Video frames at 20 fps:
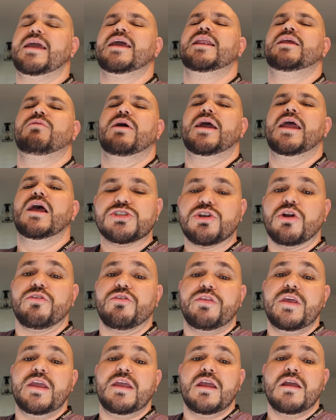Anyway,
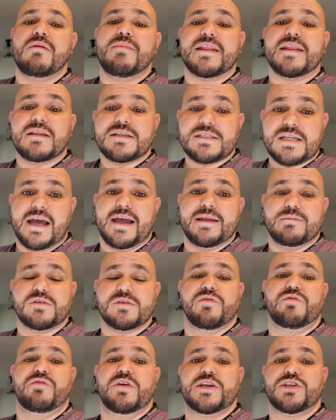start thinking about the
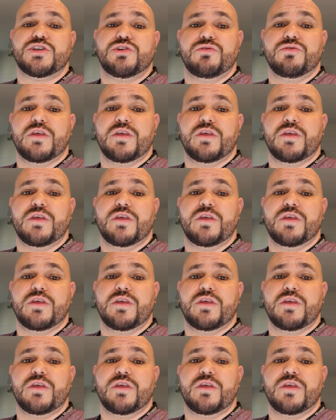types of fish